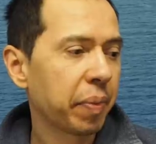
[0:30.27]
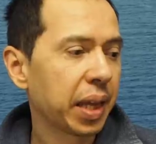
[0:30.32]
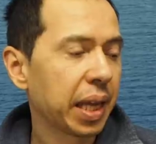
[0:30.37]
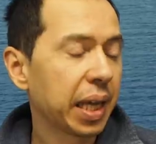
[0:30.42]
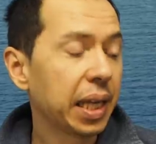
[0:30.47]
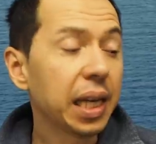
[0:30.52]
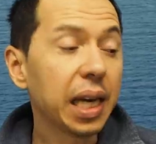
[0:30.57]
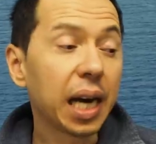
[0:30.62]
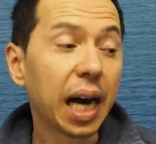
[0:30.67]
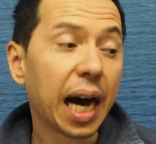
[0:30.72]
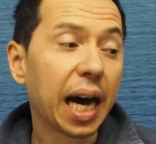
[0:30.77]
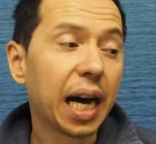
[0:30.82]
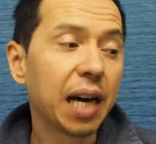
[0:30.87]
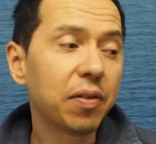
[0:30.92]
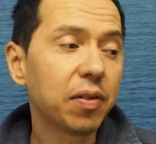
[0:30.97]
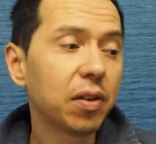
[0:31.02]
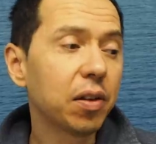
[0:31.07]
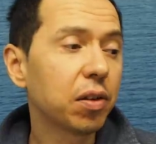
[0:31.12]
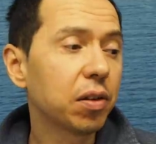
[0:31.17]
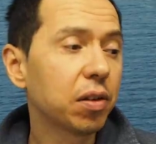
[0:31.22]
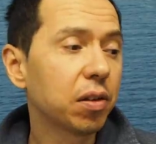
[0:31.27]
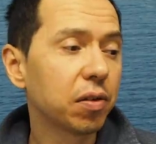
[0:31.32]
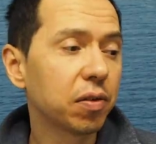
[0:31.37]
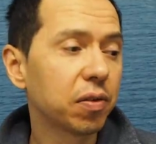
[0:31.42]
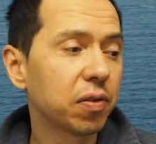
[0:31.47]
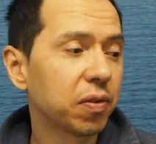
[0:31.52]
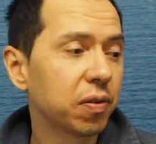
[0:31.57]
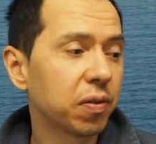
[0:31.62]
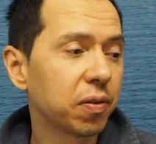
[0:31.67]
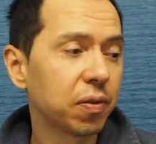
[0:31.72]
and yeah, I have a lot of
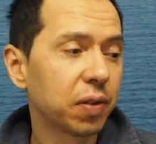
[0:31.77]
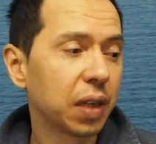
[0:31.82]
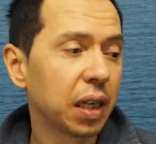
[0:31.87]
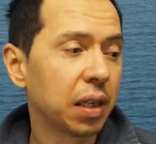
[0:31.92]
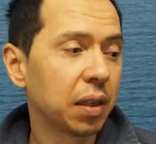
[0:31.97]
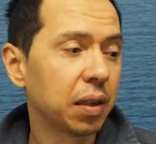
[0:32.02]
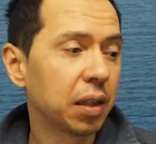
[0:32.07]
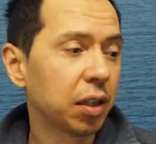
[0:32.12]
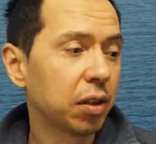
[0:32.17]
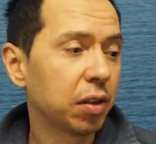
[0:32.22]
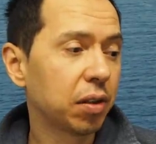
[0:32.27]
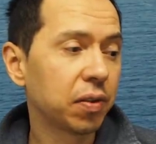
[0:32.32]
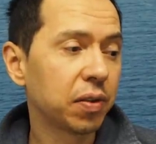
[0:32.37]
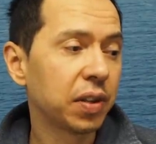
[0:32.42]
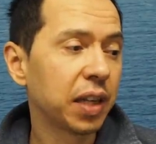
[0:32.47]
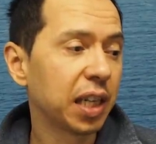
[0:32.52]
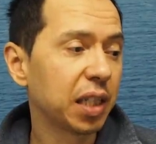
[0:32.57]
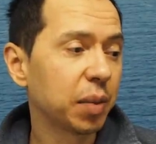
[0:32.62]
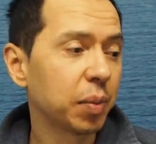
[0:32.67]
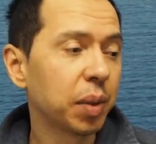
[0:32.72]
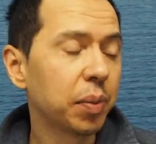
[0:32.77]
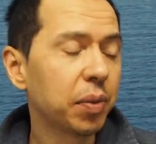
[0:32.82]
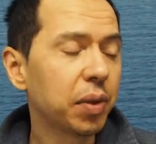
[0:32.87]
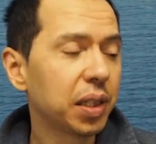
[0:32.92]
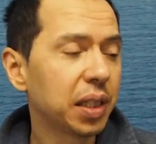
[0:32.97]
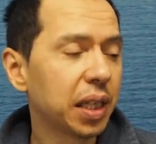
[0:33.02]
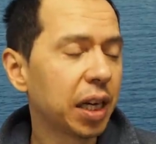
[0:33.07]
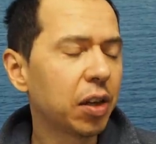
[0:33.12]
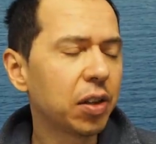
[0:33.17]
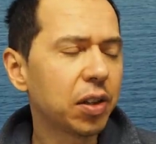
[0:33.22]
uh, a lot of nice
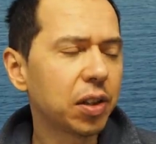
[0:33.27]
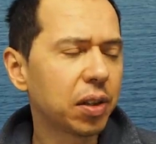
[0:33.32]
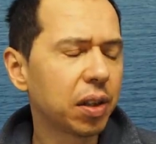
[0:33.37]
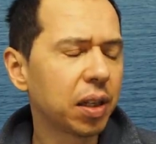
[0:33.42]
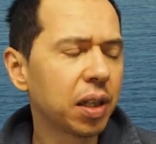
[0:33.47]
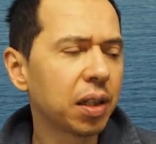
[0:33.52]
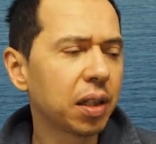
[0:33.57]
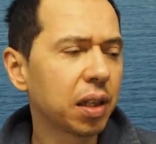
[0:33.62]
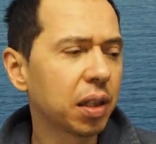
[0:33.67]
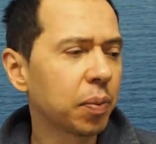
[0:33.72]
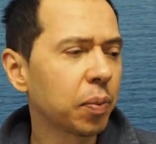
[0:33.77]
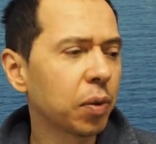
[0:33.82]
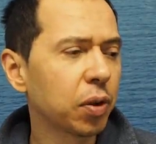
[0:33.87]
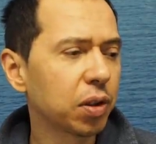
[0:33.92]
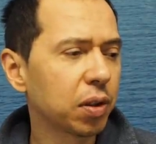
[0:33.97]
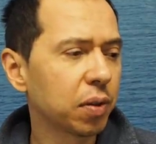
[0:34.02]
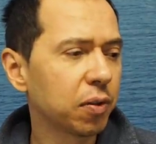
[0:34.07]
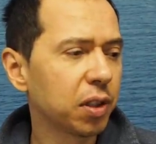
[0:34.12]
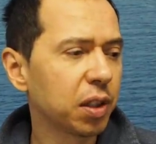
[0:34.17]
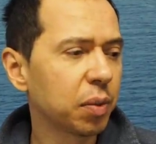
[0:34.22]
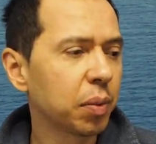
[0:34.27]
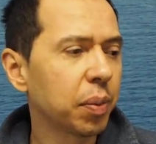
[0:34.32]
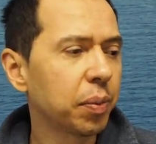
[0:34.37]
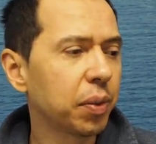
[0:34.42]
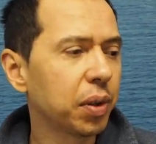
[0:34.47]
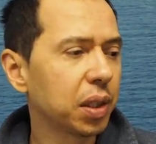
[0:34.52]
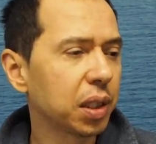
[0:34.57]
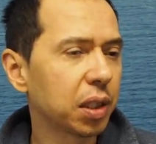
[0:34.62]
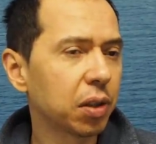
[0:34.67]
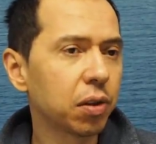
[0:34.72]
memories, and I also think that most of these
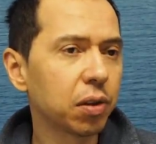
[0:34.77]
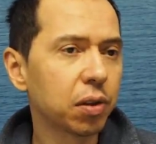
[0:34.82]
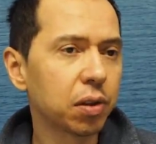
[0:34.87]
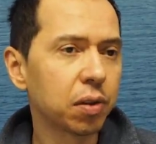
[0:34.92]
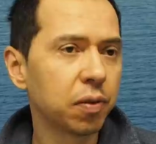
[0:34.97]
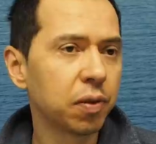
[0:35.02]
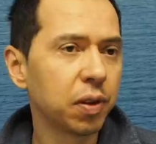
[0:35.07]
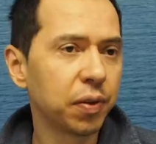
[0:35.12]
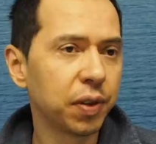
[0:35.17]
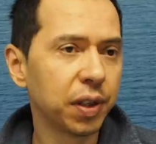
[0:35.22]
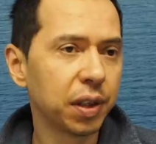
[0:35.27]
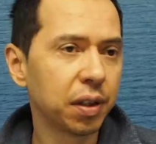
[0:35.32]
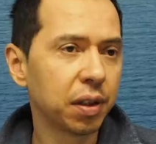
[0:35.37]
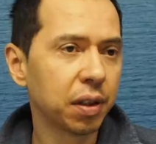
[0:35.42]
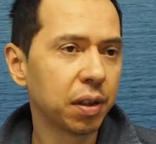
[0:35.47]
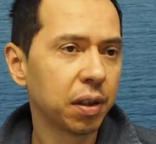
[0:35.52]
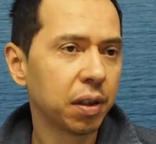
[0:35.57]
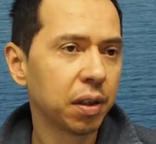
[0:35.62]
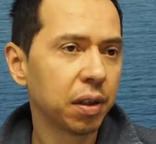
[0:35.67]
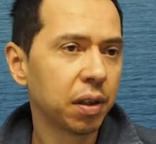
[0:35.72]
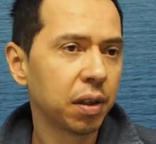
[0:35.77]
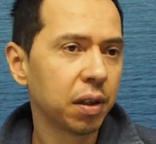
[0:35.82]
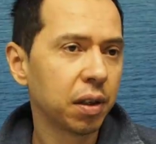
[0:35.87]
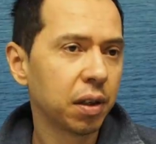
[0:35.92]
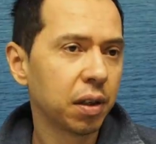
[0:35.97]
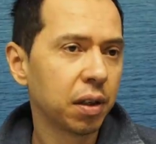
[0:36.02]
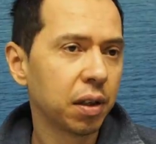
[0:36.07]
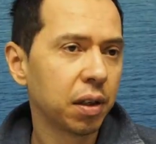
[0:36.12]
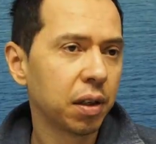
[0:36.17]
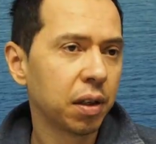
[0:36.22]
memories are also vivid.
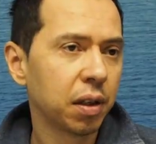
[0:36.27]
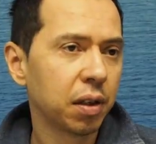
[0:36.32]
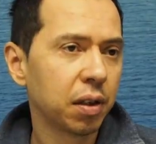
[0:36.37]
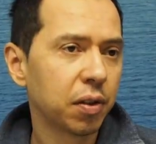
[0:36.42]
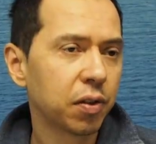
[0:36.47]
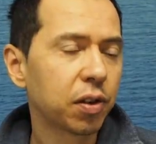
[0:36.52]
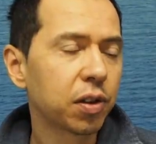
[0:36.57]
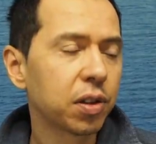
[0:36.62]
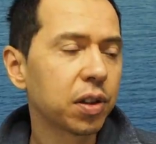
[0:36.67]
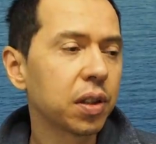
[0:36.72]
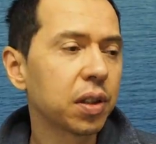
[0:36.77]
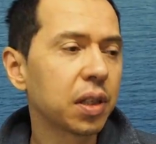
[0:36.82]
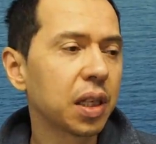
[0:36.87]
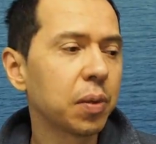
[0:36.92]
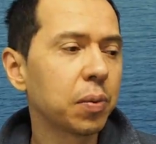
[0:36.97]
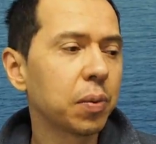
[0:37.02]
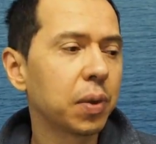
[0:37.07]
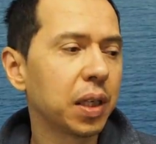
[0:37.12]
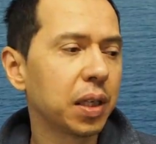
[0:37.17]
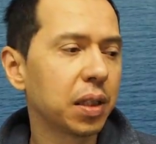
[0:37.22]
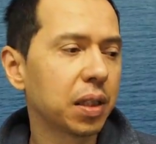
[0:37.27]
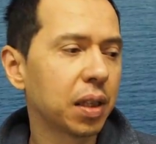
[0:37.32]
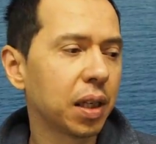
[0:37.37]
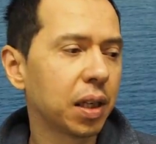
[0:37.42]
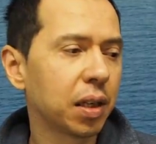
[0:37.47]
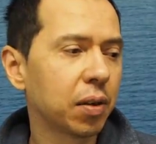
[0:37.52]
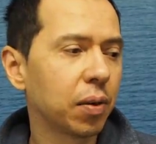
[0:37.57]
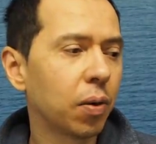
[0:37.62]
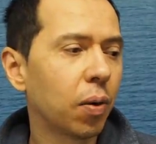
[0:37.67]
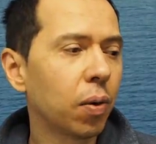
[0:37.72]
Of course, in some ways,
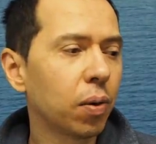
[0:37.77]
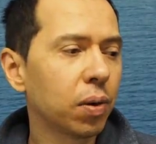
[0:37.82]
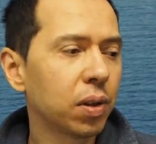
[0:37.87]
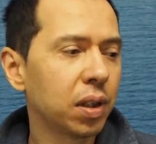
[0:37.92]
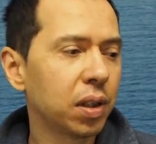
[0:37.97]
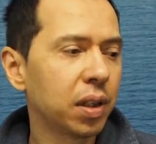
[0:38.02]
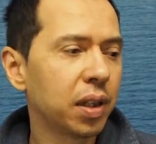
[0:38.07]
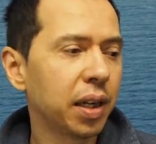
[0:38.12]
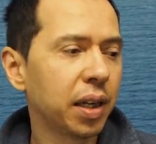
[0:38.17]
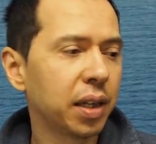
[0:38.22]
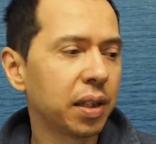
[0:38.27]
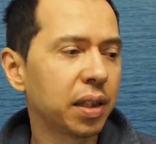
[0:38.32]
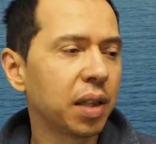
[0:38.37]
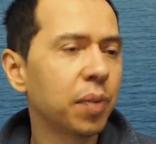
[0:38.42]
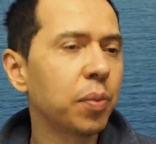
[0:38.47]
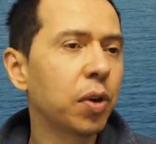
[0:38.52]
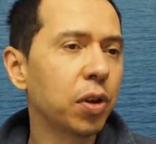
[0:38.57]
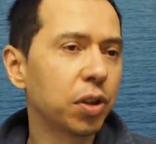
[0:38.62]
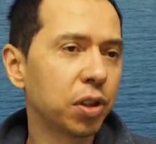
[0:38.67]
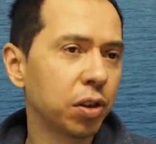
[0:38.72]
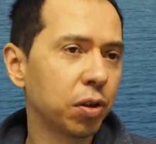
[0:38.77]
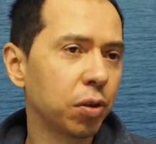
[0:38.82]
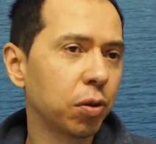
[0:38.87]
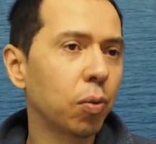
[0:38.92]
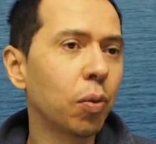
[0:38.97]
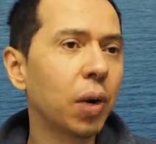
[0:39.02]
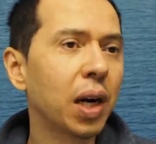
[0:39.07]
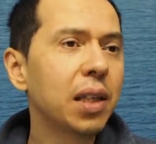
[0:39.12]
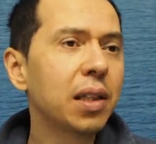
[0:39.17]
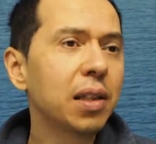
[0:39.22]
like all the days they merge into
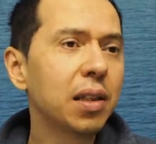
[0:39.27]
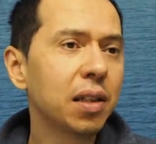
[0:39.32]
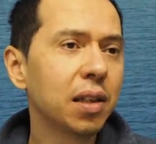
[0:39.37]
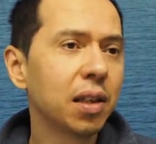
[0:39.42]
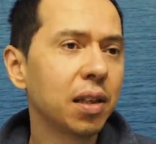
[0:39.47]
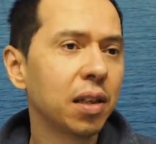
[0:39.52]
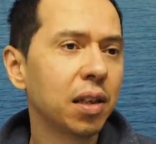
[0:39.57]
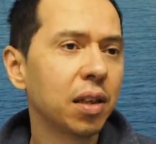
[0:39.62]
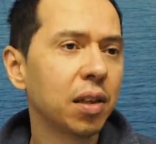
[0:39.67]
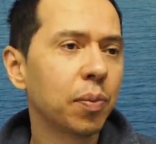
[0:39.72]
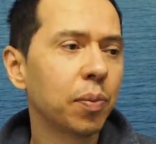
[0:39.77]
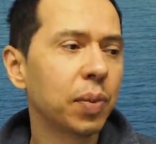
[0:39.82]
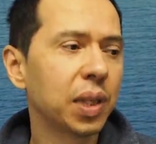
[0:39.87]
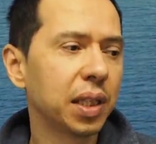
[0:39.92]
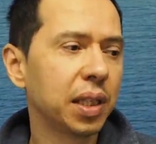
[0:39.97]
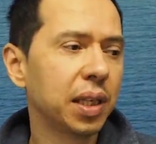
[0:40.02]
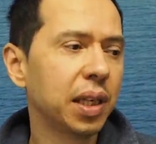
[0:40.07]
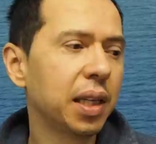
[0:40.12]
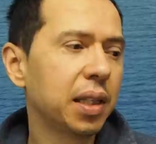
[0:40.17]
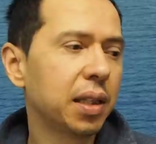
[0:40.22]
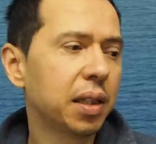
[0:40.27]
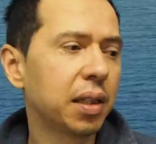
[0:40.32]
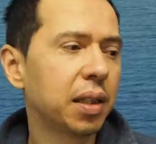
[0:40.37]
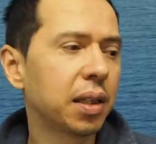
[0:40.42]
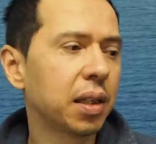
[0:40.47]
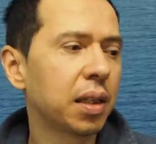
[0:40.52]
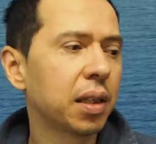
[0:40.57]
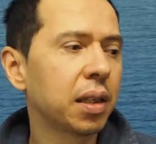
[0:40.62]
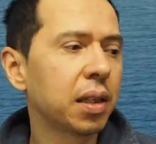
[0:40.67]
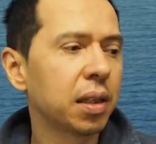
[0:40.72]
one, yeah. but yet
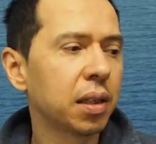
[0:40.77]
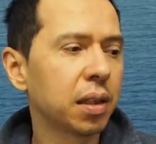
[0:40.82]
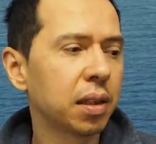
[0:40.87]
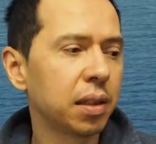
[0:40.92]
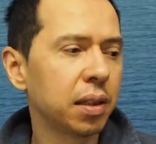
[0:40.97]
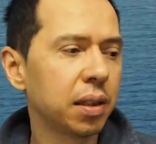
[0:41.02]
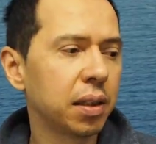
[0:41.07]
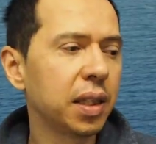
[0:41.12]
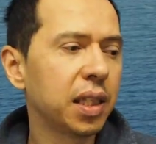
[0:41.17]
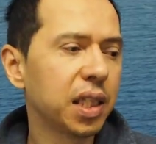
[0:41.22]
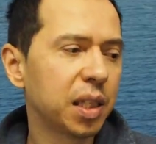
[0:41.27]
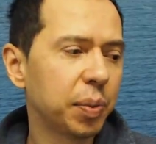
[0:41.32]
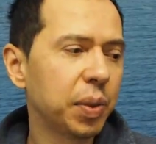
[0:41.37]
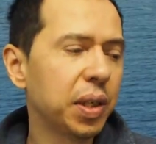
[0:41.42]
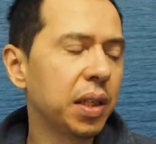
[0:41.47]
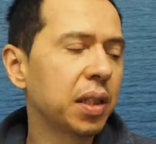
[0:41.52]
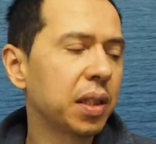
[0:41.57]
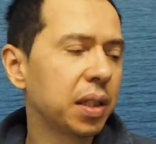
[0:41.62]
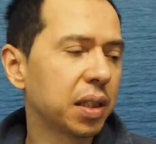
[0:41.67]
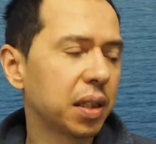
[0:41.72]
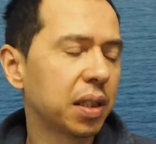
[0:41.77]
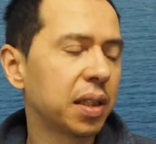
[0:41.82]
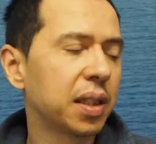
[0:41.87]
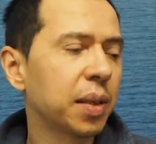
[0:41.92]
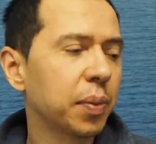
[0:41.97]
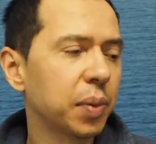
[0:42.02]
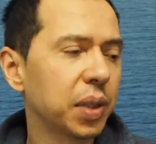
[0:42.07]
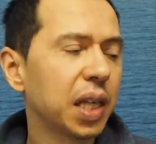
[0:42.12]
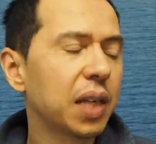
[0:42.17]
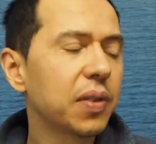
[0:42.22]
uh, the experiences
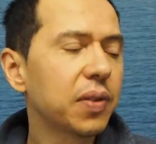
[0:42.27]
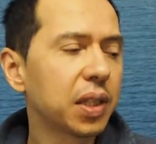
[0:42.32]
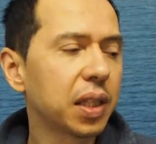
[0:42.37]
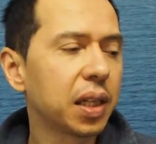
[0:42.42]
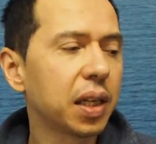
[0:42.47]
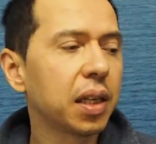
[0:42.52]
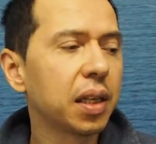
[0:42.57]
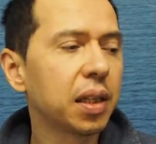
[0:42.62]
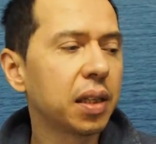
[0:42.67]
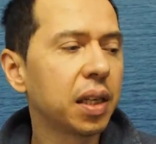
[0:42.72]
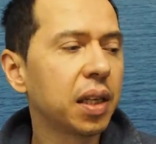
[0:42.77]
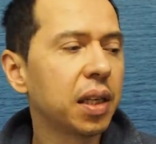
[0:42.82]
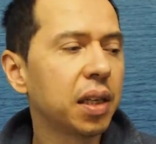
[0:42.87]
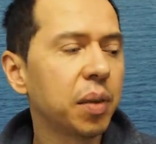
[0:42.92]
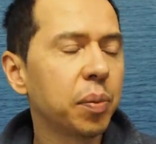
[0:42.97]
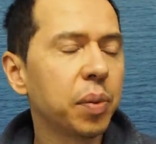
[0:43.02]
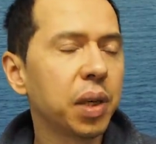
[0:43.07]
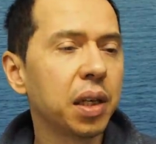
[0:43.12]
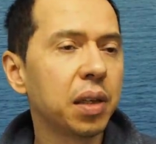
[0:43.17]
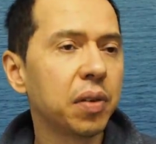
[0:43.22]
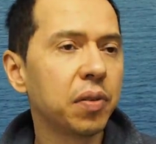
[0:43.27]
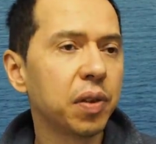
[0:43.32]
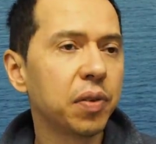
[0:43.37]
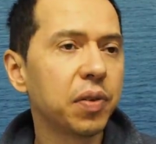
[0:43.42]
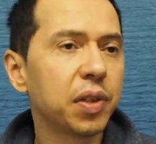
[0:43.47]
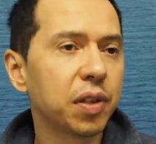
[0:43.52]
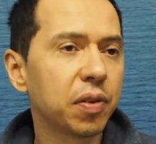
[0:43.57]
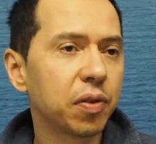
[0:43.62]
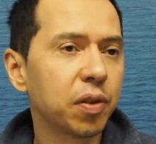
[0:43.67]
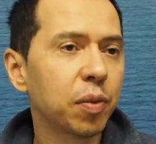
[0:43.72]
themselves they they remain
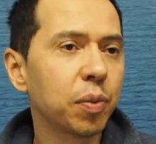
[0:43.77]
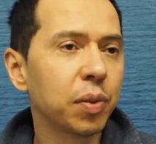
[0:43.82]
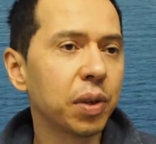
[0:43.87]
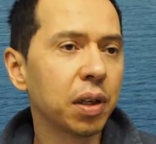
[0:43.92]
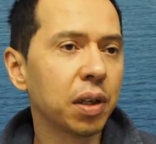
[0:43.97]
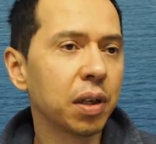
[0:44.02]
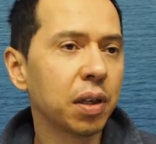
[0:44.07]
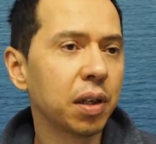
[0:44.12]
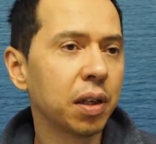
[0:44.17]
vivid for me.